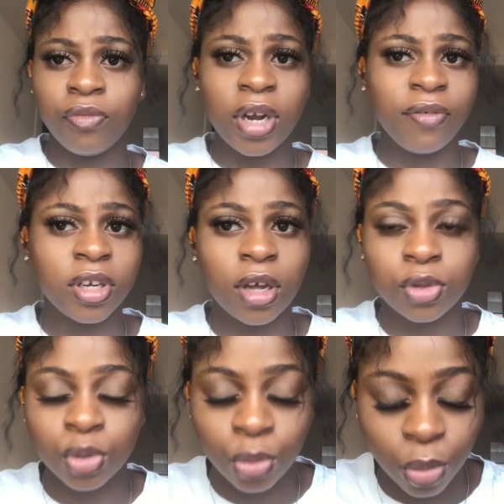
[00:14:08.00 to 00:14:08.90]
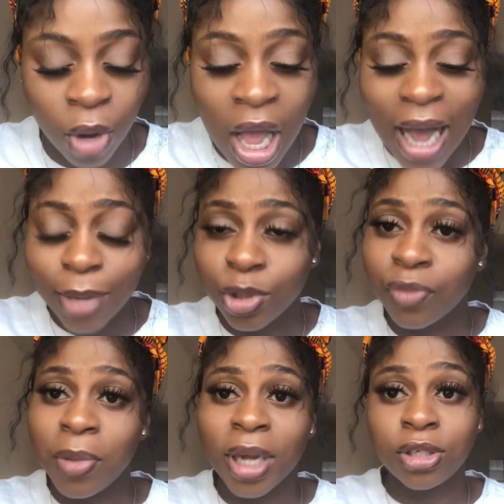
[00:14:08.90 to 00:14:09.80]
relevant at all. I'm
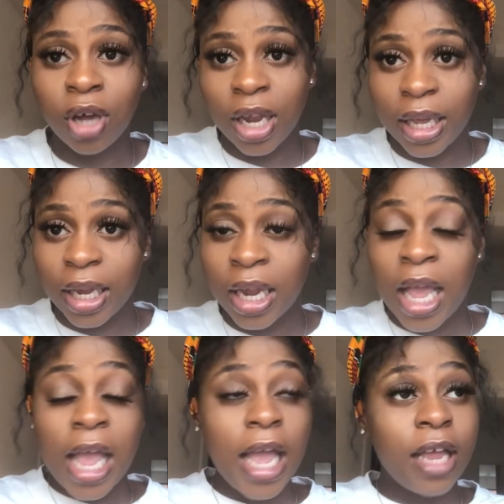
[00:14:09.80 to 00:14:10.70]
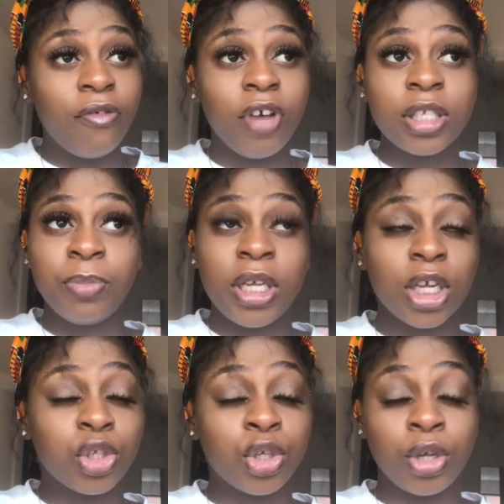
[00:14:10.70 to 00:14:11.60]
sorry, my darling. In 1
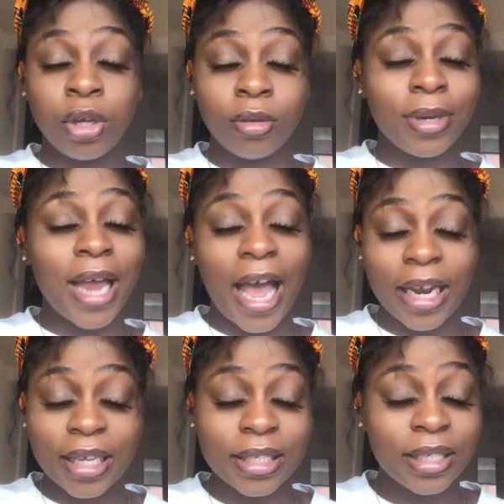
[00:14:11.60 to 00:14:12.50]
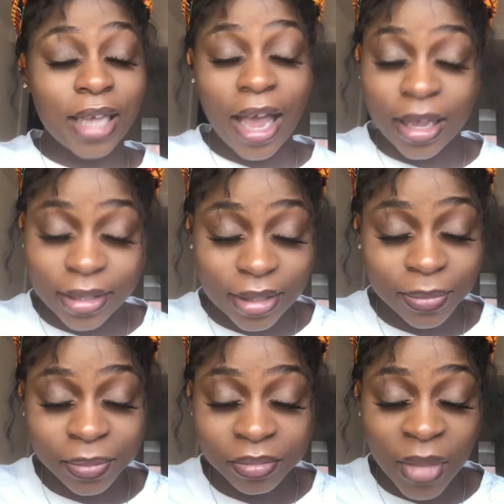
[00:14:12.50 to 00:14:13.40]
Peter 2:9, it says,
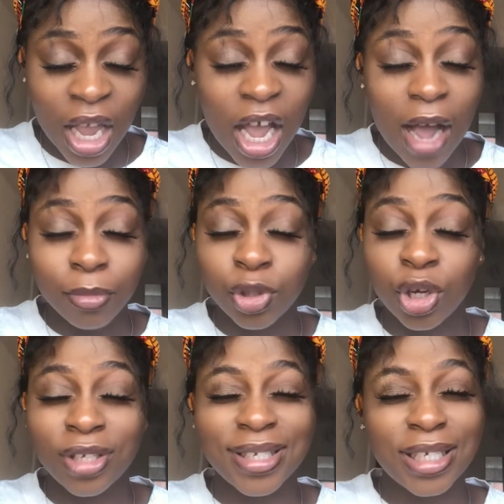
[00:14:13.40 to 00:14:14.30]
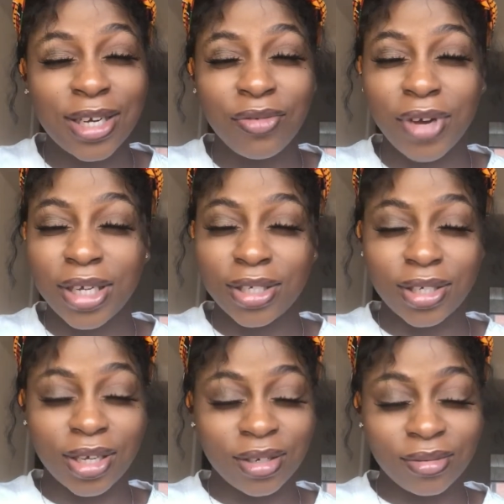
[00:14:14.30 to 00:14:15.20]
I'm a chosen
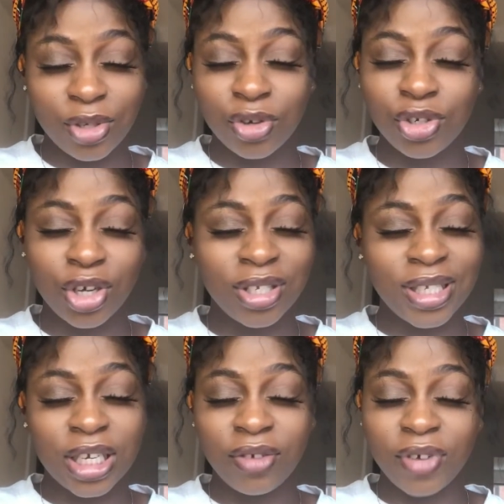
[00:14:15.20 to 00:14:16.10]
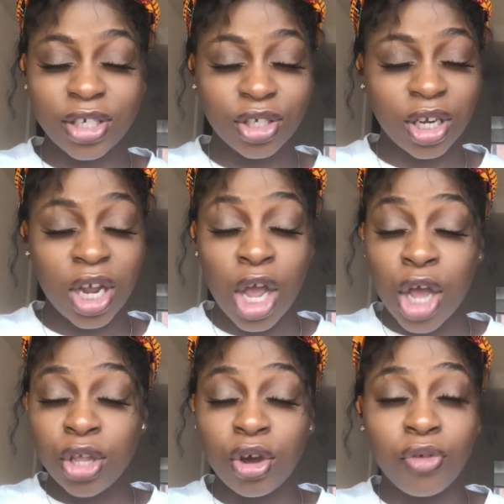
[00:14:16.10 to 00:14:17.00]
generation. You're a chosen generation.
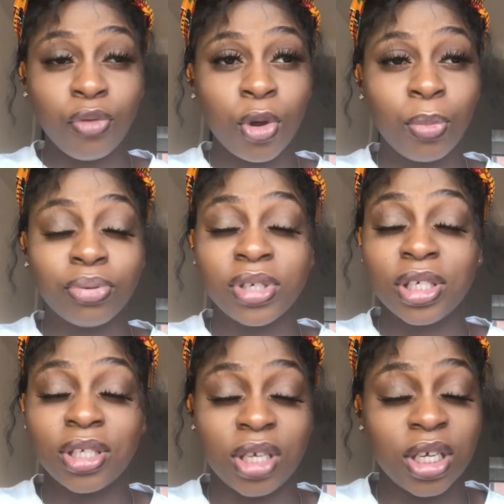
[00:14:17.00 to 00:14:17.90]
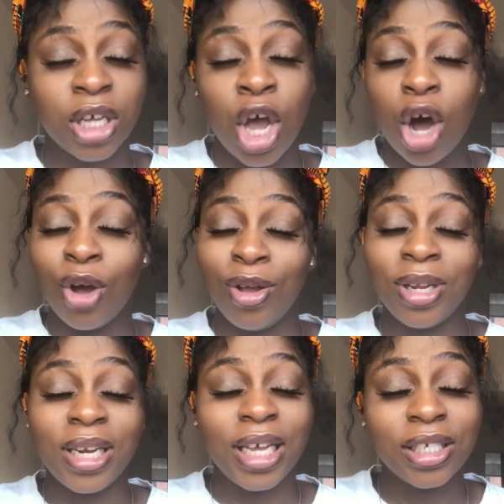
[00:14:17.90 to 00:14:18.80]
You're a royal priesthood, a
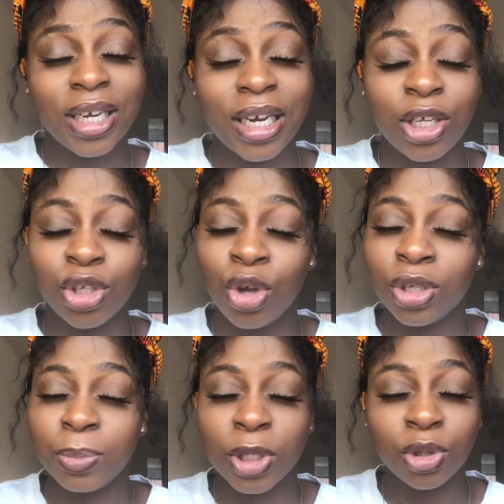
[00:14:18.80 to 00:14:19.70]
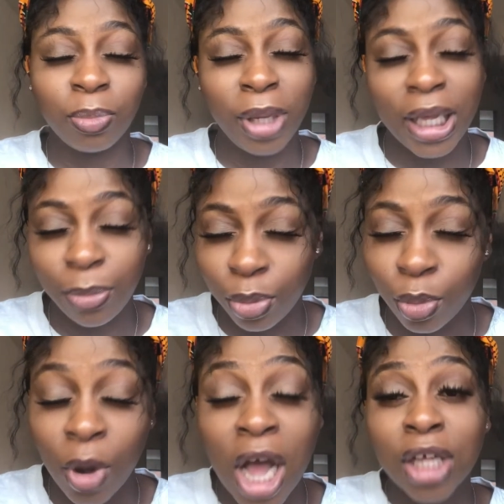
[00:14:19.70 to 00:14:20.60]
holy nation, and his own special
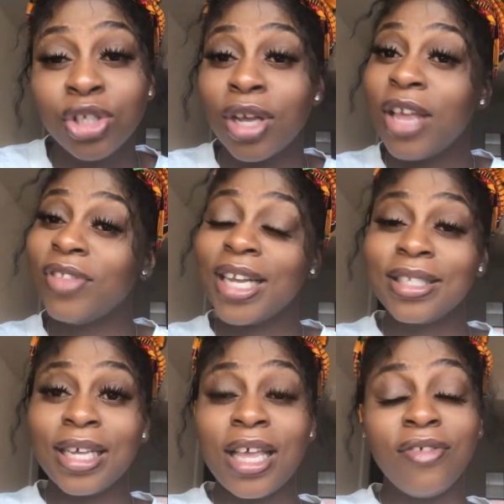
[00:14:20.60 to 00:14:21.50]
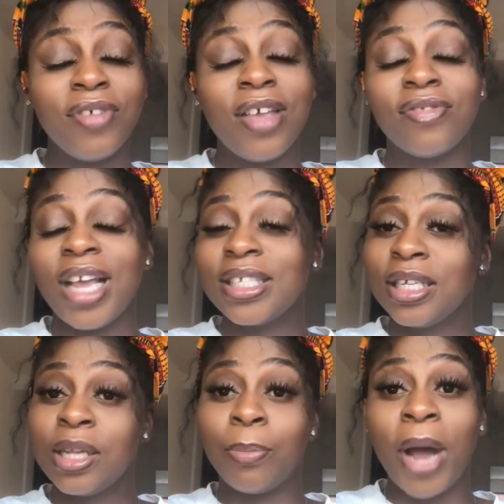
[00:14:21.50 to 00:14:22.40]
people. So if that's a, if that's
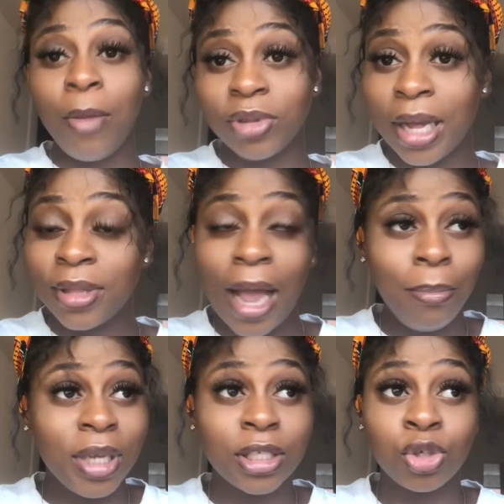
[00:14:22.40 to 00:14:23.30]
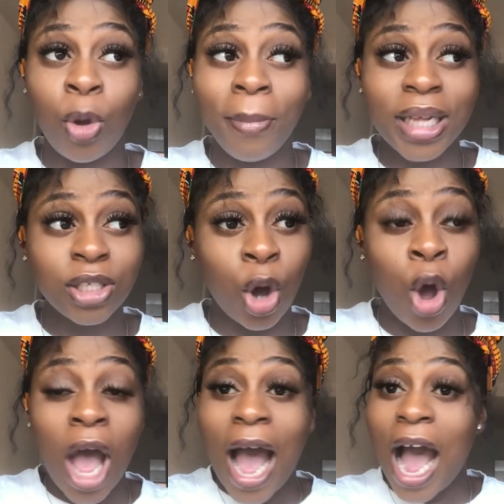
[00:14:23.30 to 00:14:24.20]
in the Bible, that means no matter
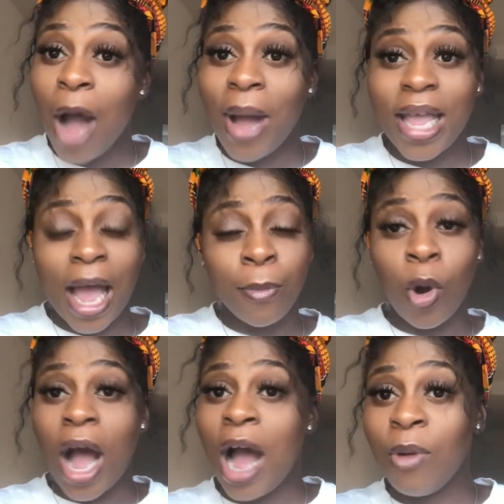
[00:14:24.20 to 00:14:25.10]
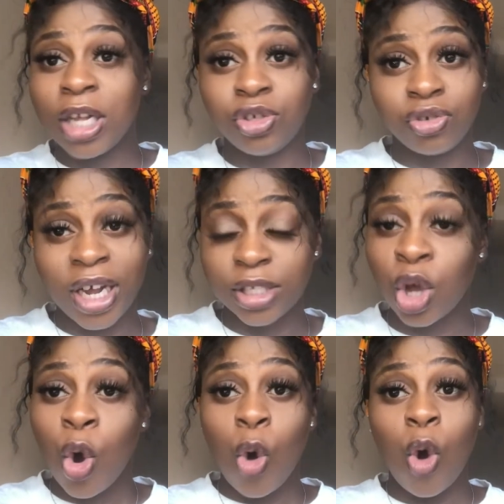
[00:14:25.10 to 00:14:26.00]
how I am or how I dress
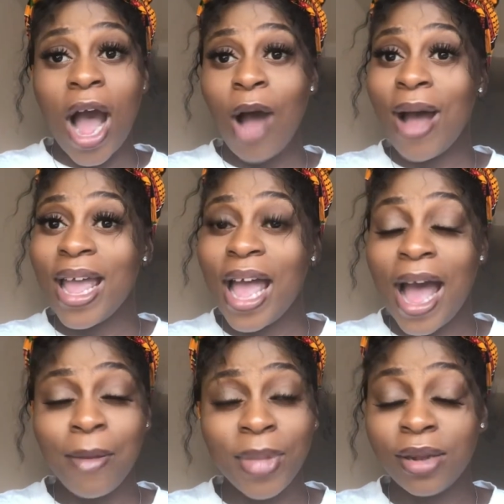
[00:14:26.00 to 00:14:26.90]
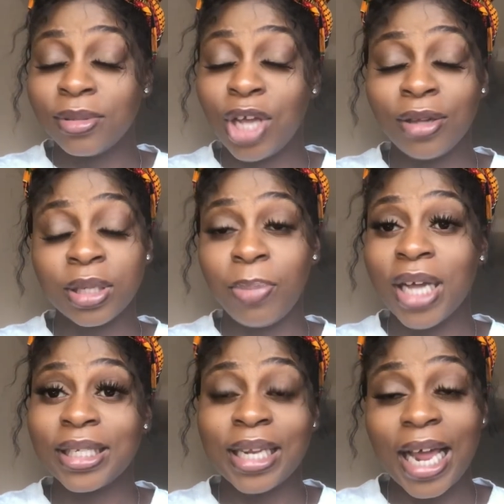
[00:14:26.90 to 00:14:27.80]
or how I am in terms of
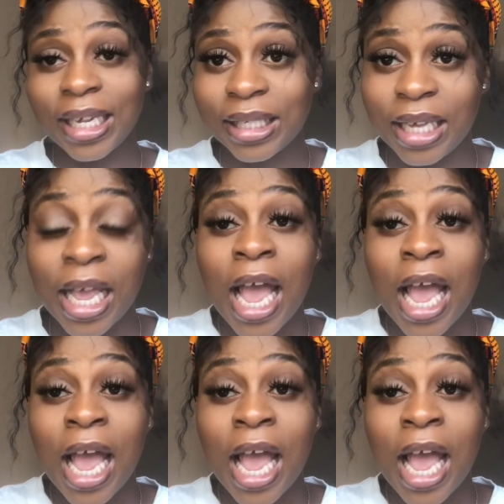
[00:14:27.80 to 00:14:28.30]
personality,